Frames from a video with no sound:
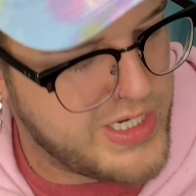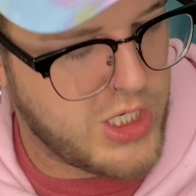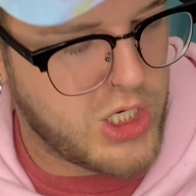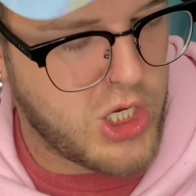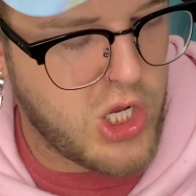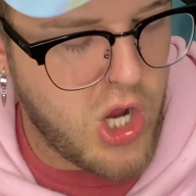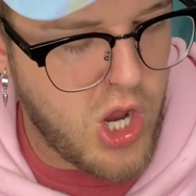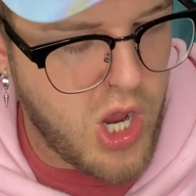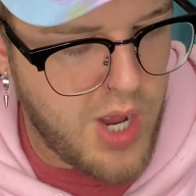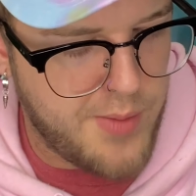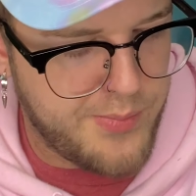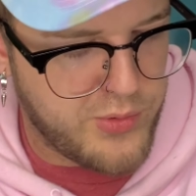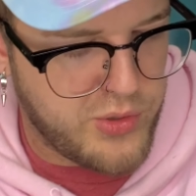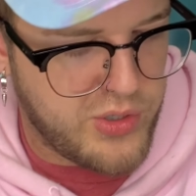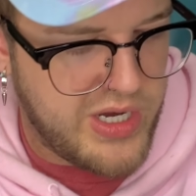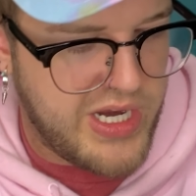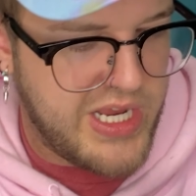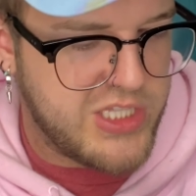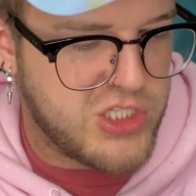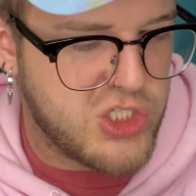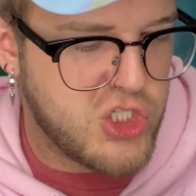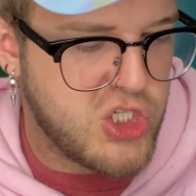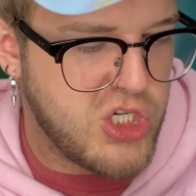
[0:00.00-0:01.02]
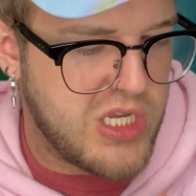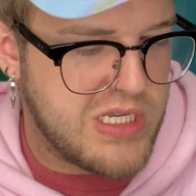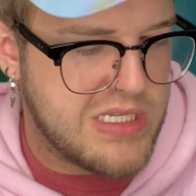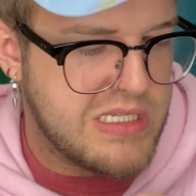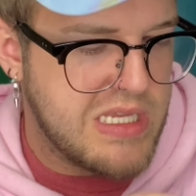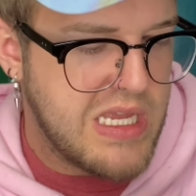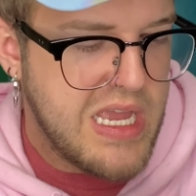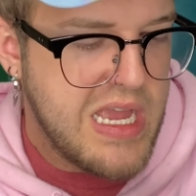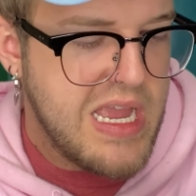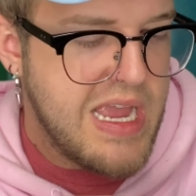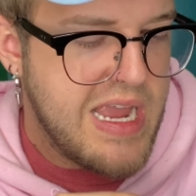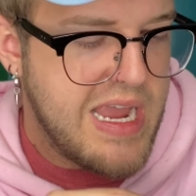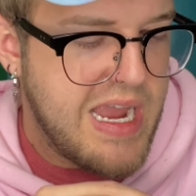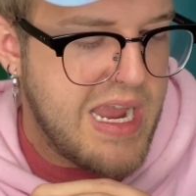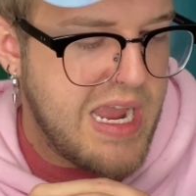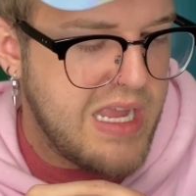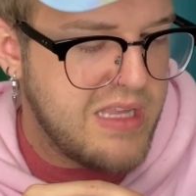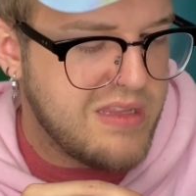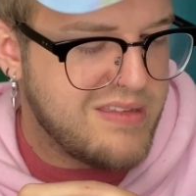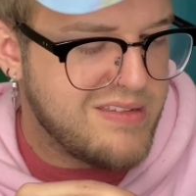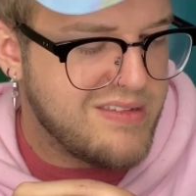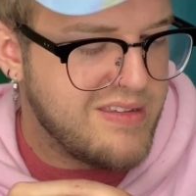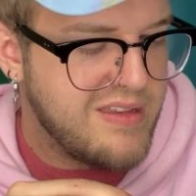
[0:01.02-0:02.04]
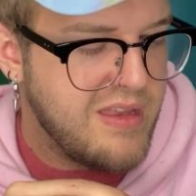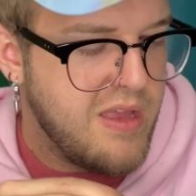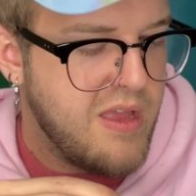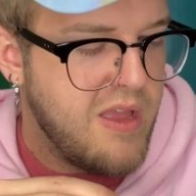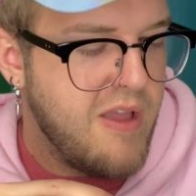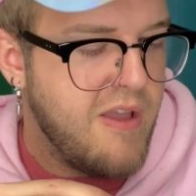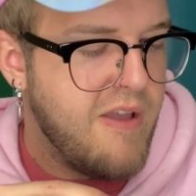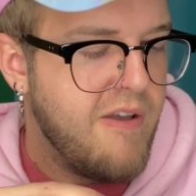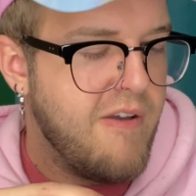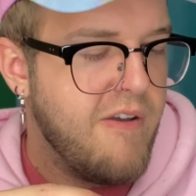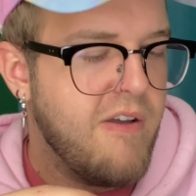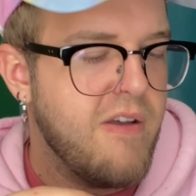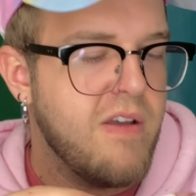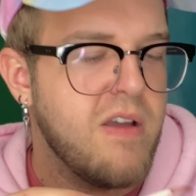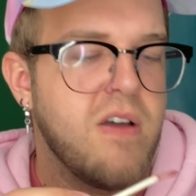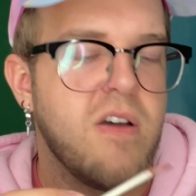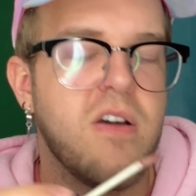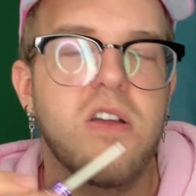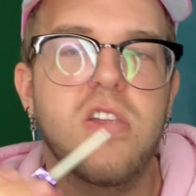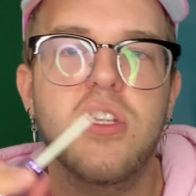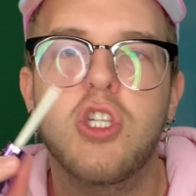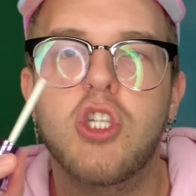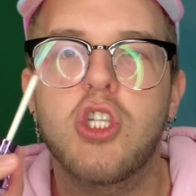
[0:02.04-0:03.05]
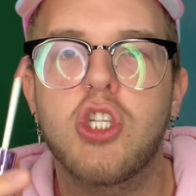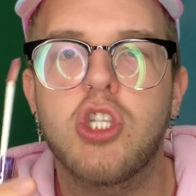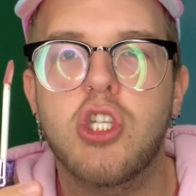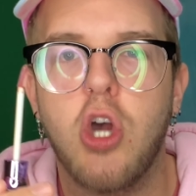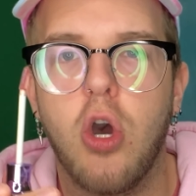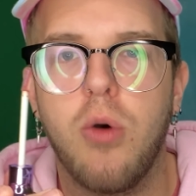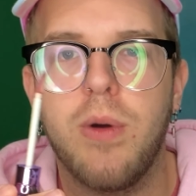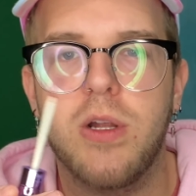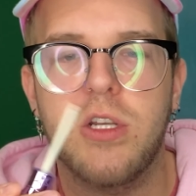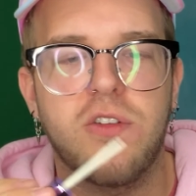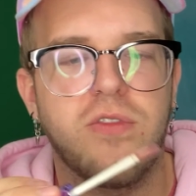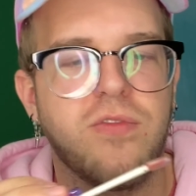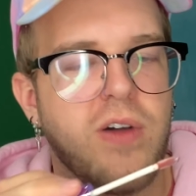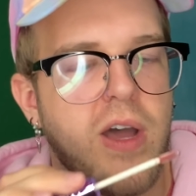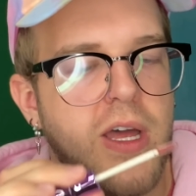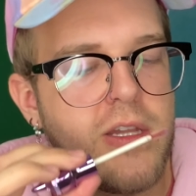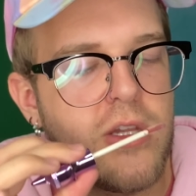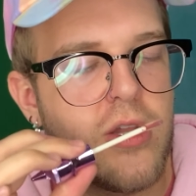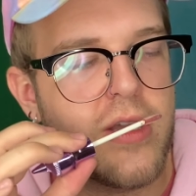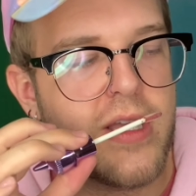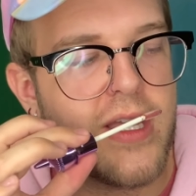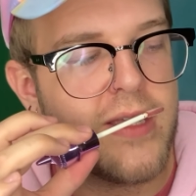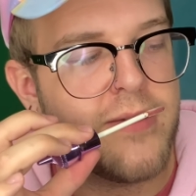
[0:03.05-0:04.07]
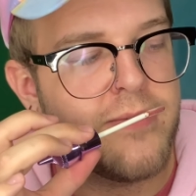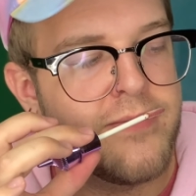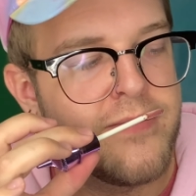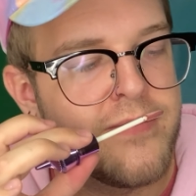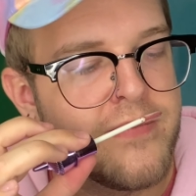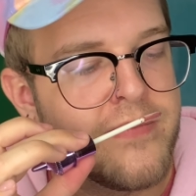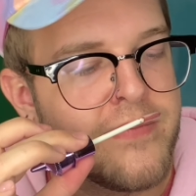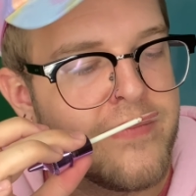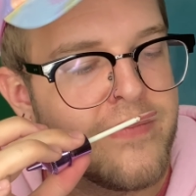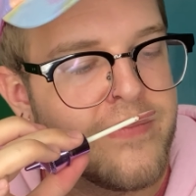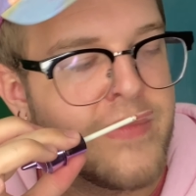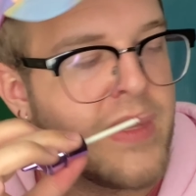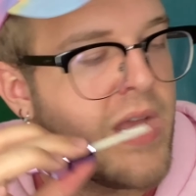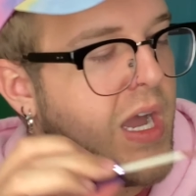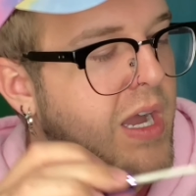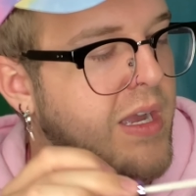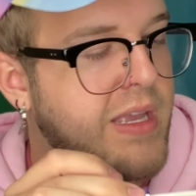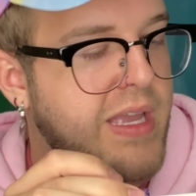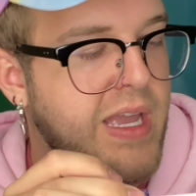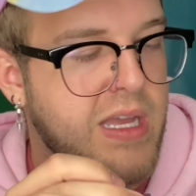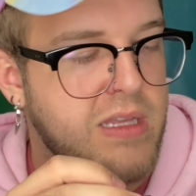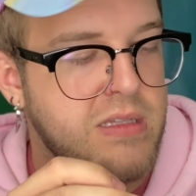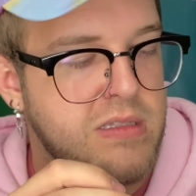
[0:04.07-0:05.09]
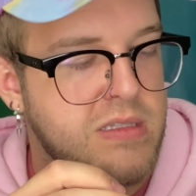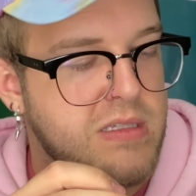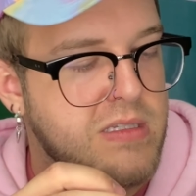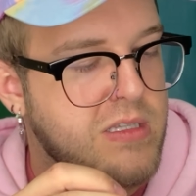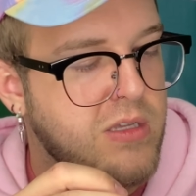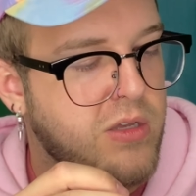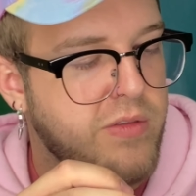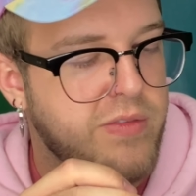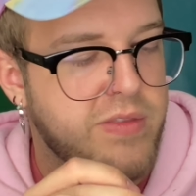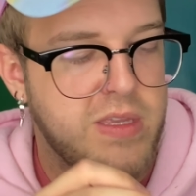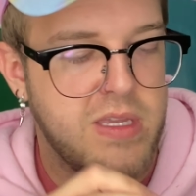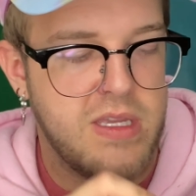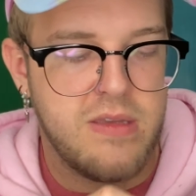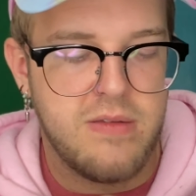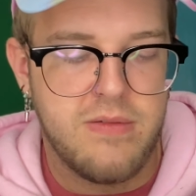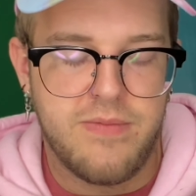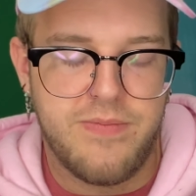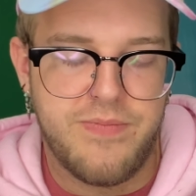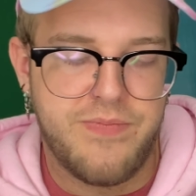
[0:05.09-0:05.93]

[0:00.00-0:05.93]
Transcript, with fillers: a copper. It's just, it's so much fun looking. Again, still the